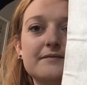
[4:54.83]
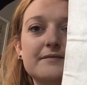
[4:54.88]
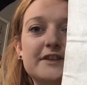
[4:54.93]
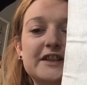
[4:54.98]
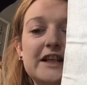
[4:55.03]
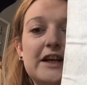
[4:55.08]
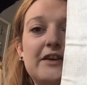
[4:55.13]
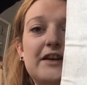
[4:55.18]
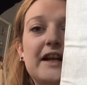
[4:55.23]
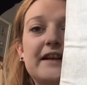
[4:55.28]

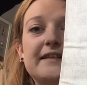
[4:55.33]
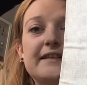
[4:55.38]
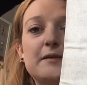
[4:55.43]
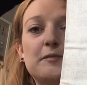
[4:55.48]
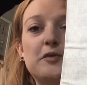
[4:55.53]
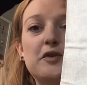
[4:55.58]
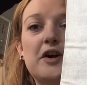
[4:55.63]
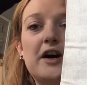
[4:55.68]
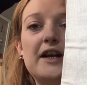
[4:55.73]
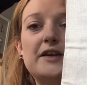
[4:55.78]
So that's the
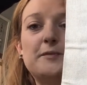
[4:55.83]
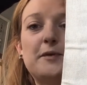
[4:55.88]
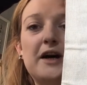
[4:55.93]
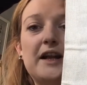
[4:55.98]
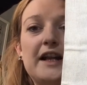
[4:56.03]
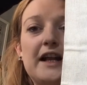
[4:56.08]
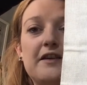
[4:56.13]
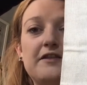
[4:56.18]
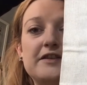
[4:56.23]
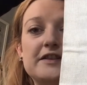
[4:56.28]
Bride
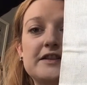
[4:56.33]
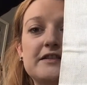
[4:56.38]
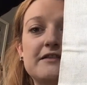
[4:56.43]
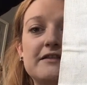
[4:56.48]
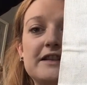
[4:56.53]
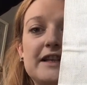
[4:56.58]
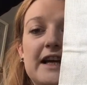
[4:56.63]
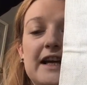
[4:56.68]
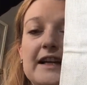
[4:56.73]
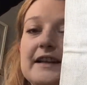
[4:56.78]
by Lavender
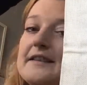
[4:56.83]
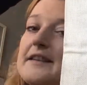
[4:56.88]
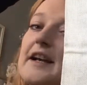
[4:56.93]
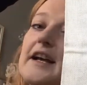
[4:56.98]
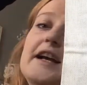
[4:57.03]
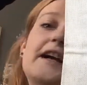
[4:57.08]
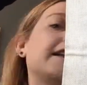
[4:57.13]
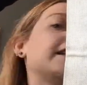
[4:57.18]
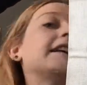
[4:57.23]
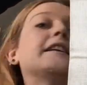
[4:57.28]
and Lace.
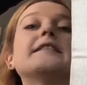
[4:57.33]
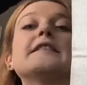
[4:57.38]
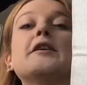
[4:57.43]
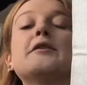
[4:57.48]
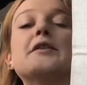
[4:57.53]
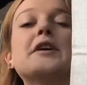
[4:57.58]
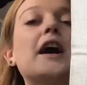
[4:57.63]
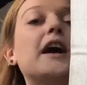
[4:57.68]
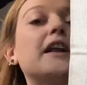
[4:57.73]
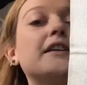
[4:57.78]
There's
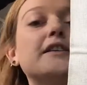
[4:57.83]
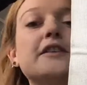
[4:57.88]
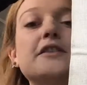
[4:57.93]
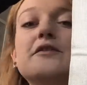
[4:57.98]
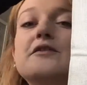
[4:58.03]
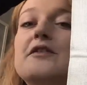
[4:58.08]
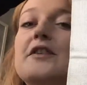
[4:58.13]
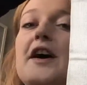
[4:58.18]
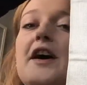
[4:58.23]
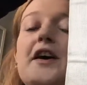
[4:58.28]
no colour
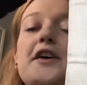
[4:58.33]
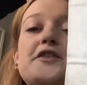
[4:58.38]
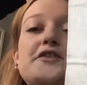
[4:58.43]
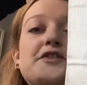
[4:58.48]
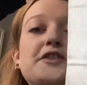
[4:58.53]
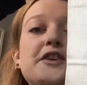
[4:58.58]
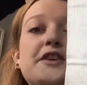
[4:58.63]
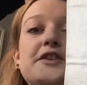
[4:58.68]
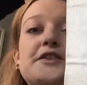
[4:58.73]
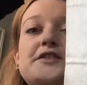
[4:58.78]

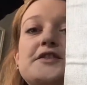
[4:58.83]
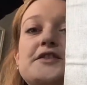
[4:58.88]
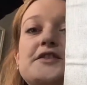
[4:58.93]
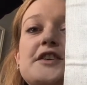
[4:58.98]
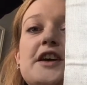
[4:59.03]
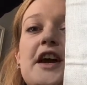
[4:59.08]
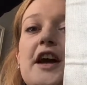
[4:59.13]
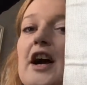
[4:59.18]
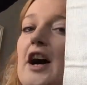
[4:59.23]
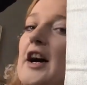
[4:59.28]
conversions.
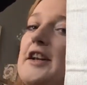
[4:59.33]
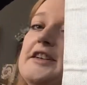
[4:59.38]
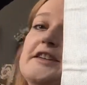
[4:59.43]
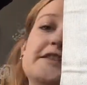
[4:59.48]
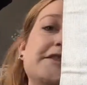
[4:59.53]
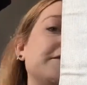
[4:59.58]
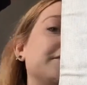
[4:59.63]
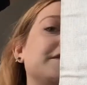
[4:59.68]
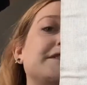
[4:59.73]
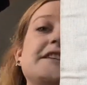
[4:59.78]
I
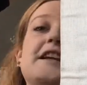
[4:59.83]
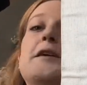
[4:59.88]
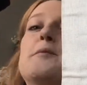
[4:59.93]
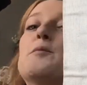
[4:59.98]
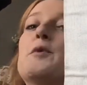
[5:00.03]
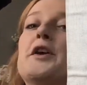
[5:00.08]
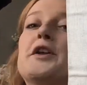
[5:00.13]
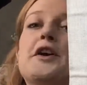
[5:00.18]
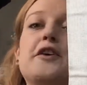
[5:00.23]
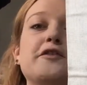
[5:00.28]
didn't do the
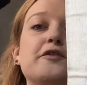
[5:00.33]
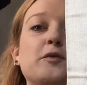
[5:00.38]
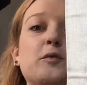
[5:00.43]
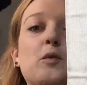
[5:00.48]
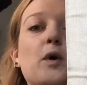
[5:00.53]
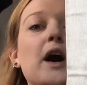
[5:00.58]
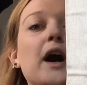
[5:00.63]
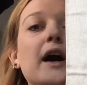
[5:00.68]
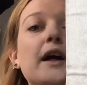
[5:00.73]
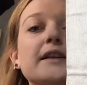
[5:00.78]
skin
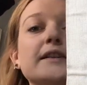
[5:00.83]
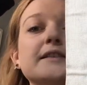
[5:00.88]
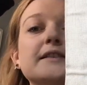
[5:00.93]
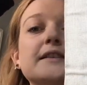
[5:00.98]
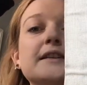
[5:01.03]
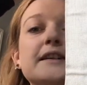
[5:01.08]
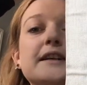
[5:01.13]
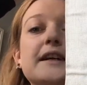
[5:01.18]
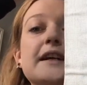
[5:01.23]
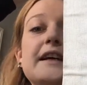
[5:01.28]

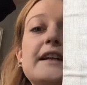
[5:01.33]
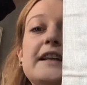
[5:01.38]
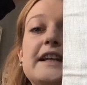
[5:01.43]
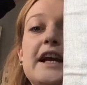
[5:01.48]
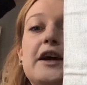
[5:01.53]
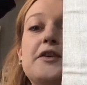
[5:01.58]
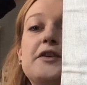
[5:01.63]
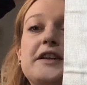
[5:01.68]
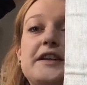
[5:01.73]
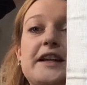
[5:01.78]
1/1.
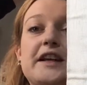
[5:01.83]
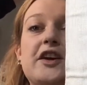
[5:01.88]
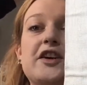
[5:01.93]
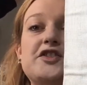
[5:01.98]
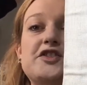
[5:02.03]
The only thing I